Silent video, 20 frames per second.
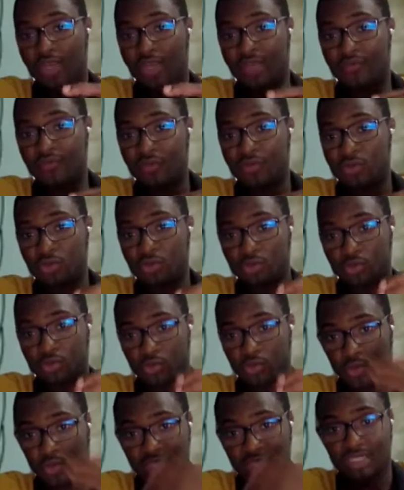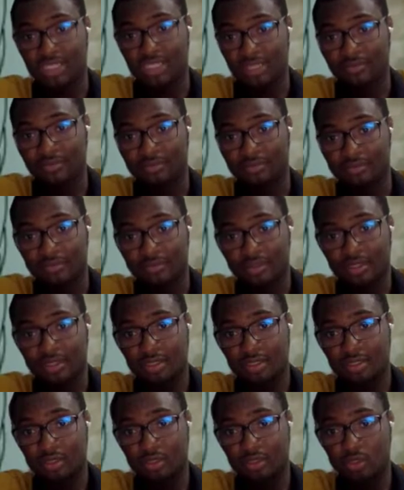if you treat,
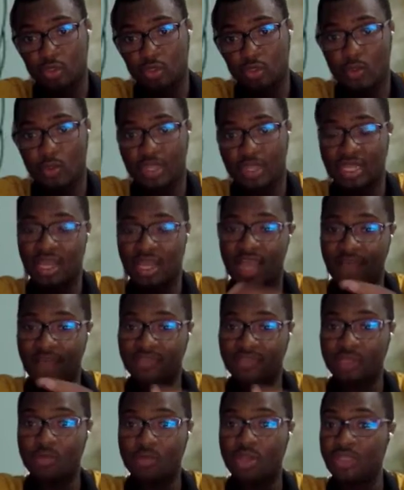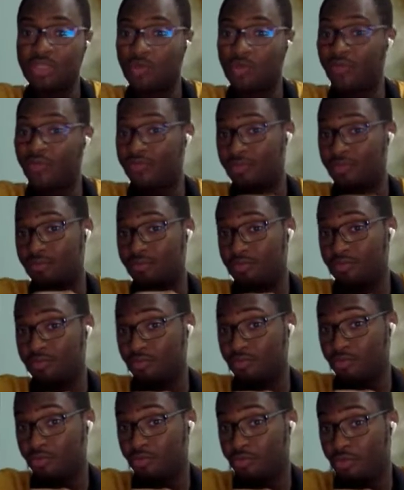you will have someone
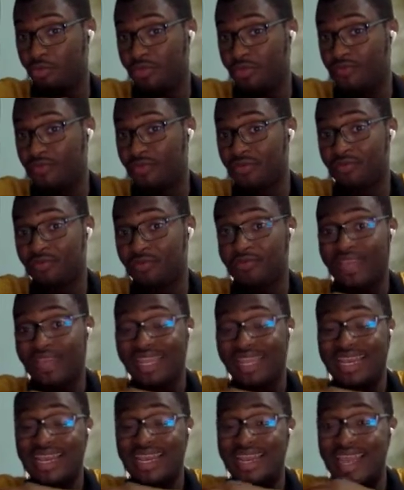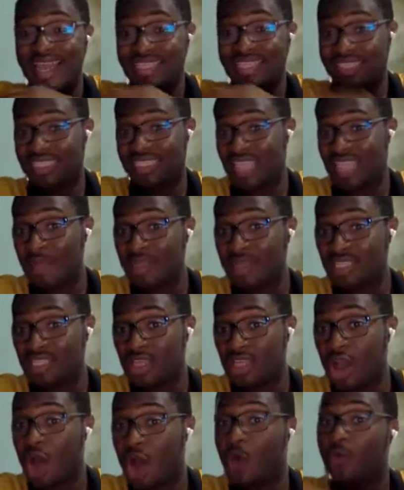with a very less
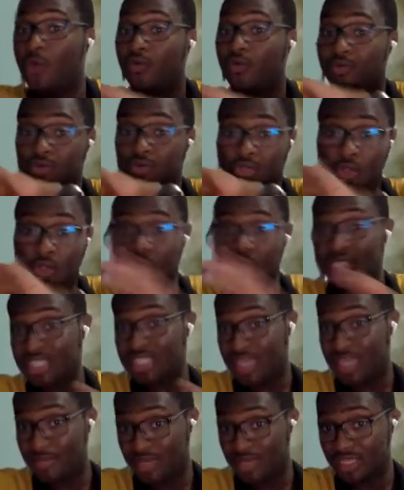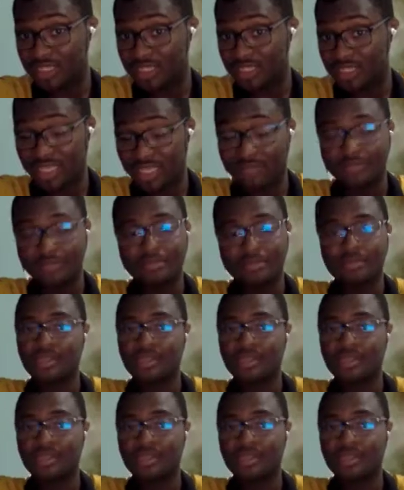disability or no disability.